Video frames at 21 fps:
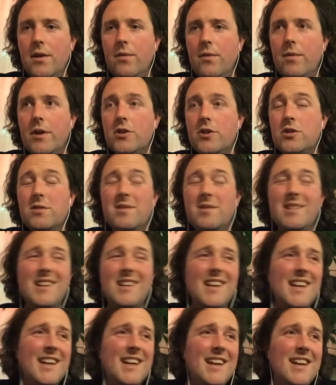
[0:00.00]
which
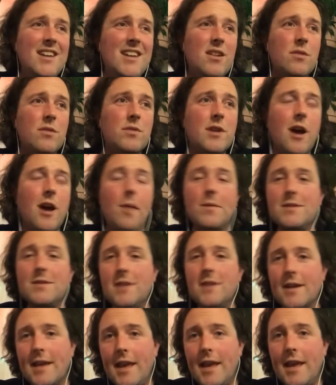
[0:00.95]
the
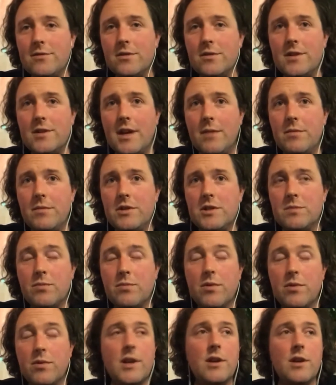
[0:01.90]
comic's not canceled yet, which is
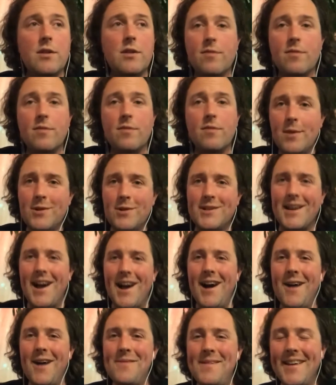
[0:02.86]
pretty good for most
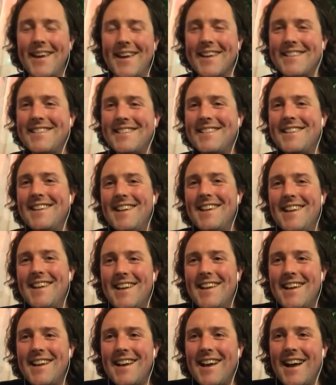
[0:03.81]
comics.
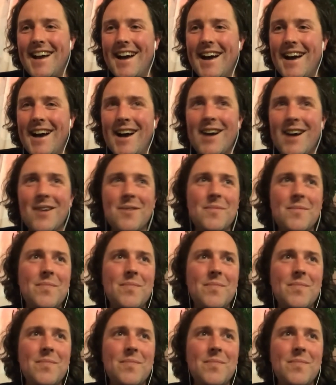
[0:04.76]
I